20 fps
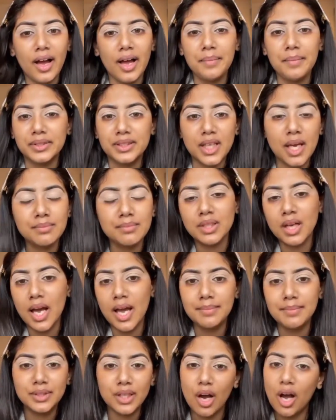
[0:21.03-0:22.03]

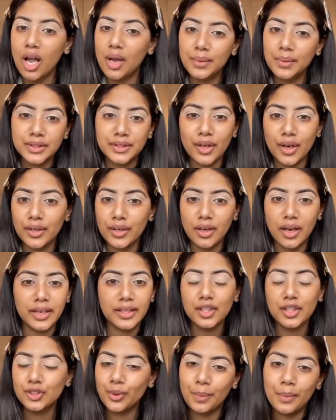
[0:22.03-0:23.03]
Sometimes I would go
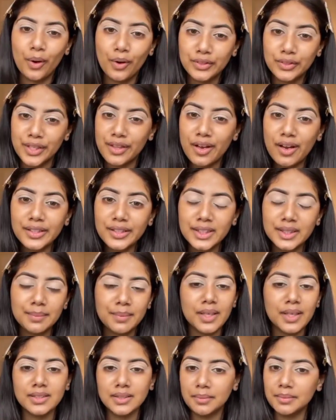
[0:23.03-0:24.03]
drop it off to the
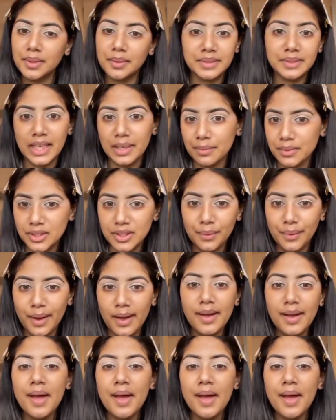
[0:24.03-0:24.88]
customers, sometimes he would do it.